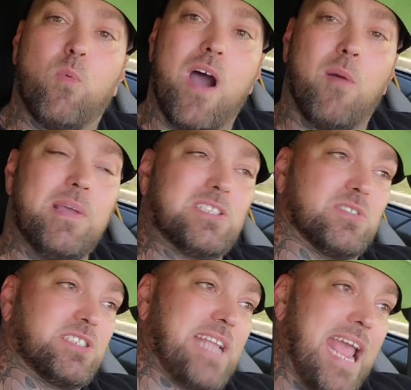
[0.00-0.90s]
Wildman's
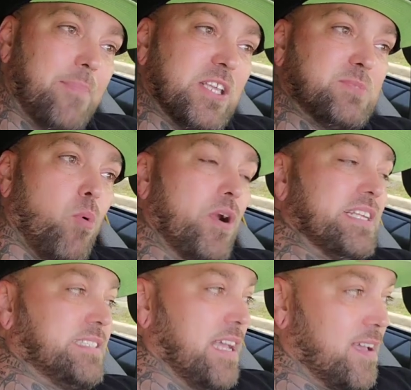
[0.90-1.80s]
gonna stab this boy
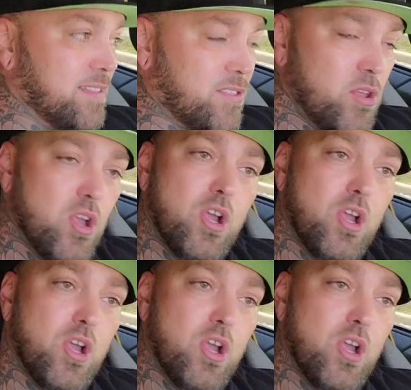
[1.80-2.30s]
to death.